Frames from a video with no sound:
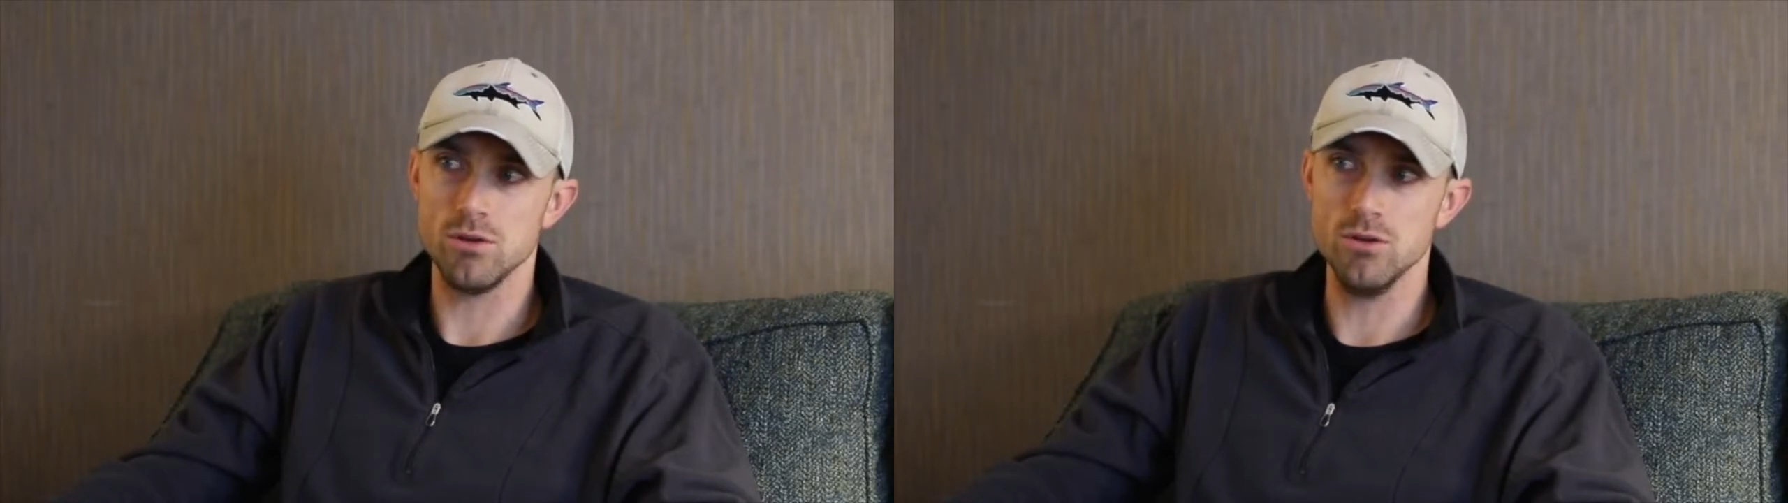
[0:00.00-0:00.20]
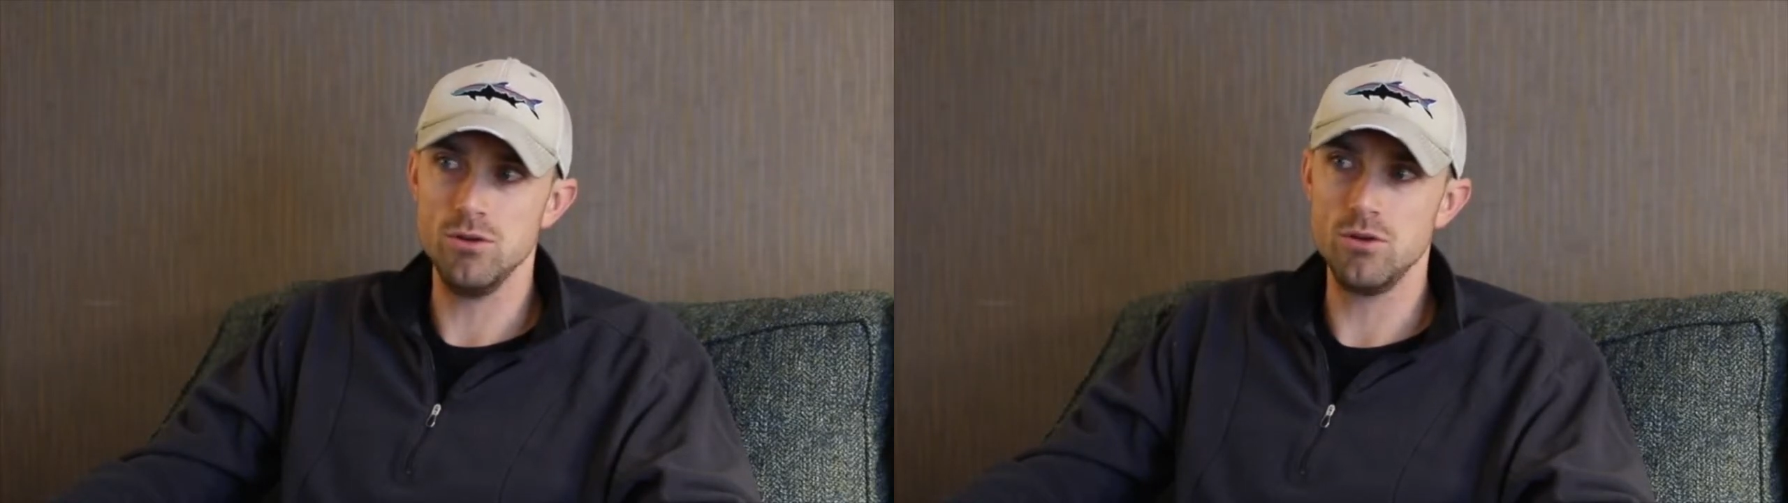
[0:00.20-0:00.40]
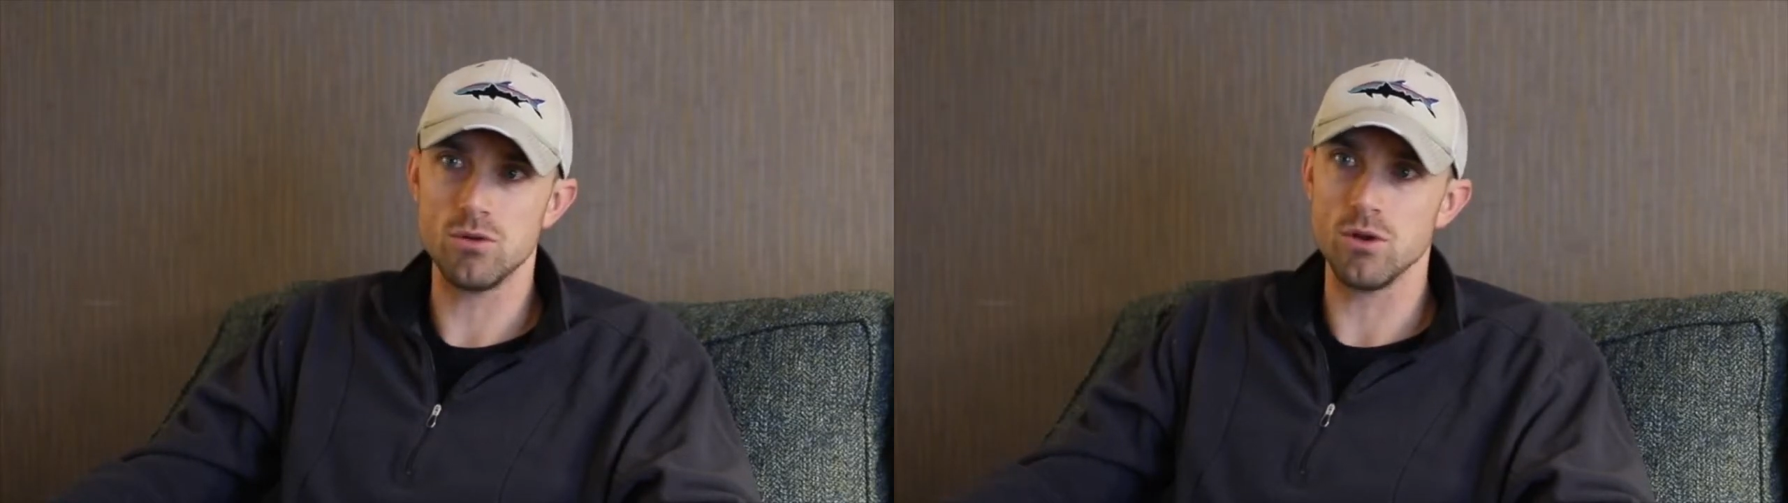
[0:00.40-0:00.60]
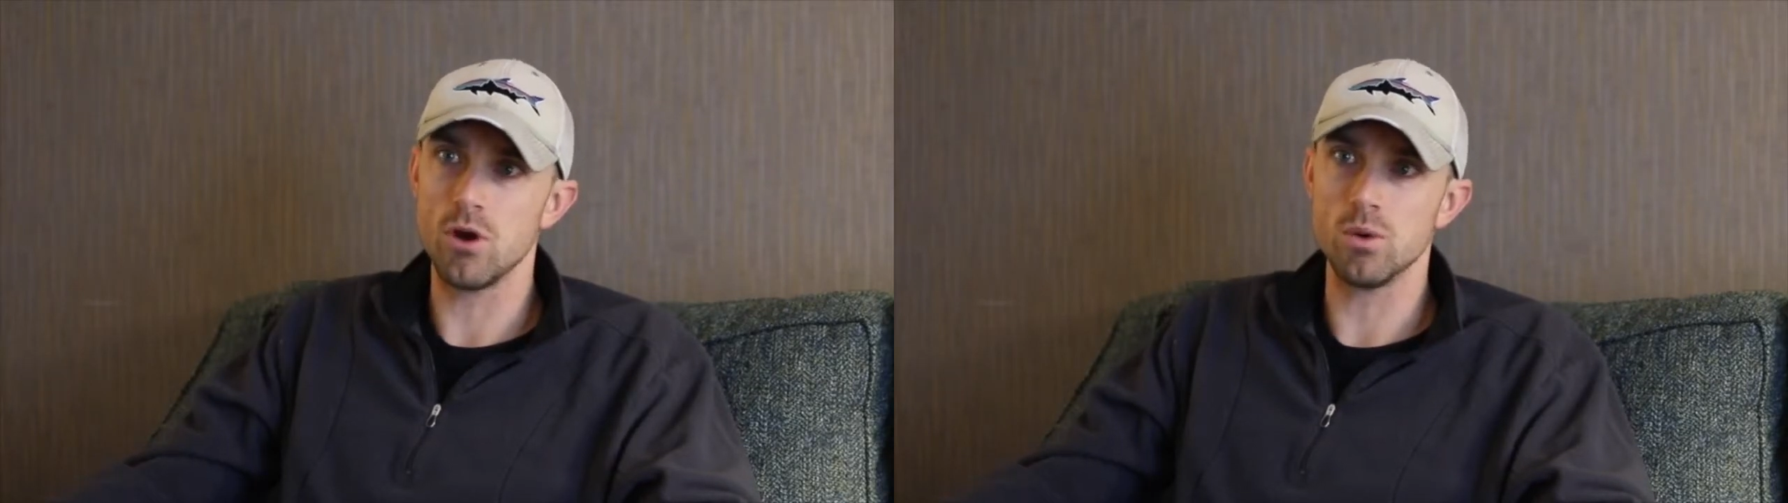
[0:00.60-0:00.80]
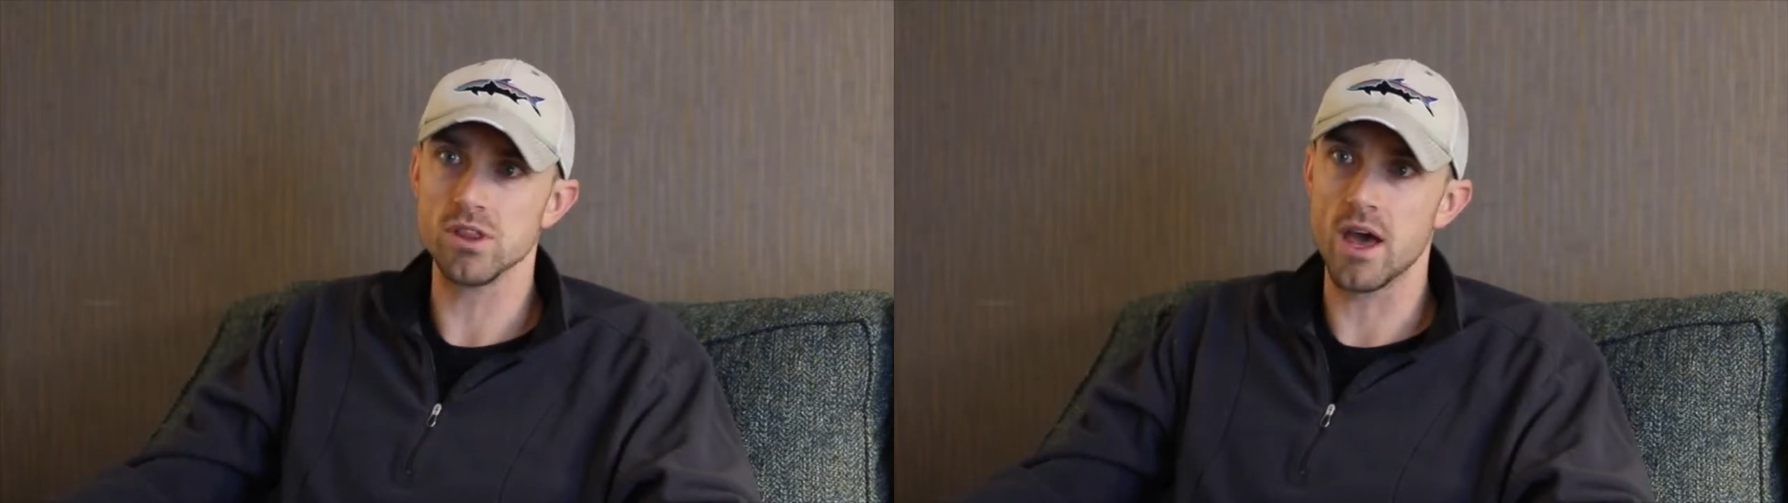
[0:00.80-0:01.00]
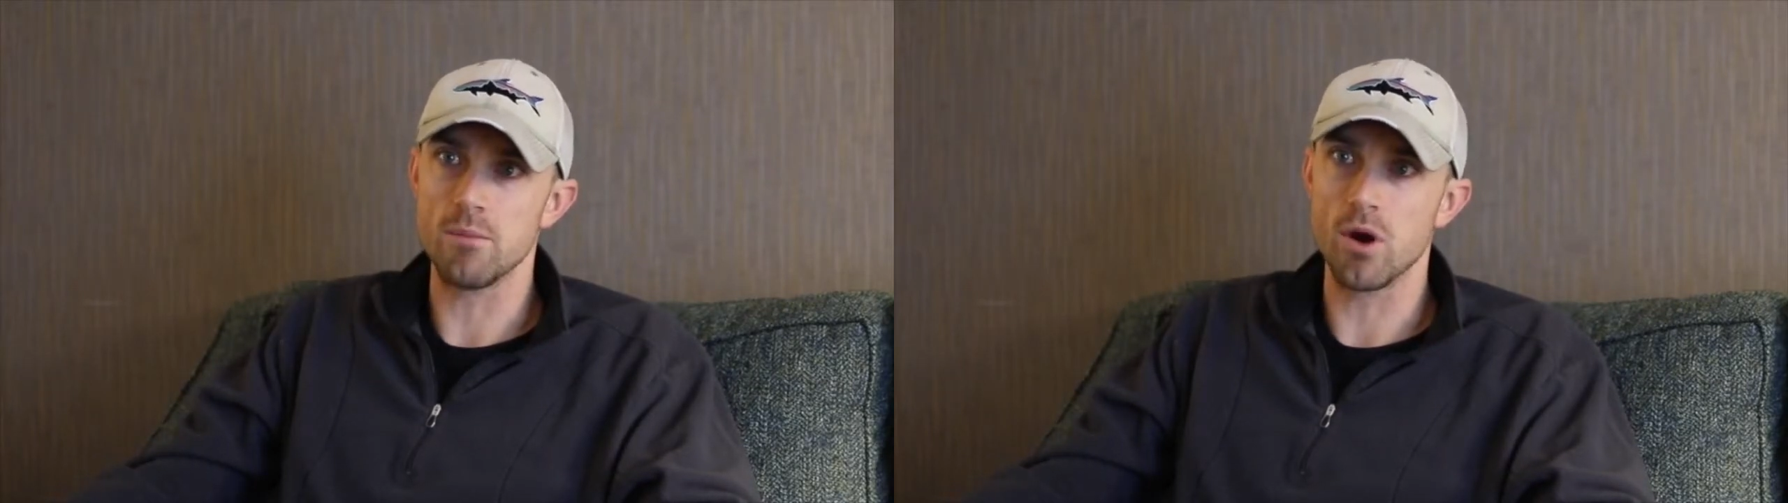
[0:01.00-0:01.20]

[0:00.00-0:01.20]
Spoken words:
you don't know what that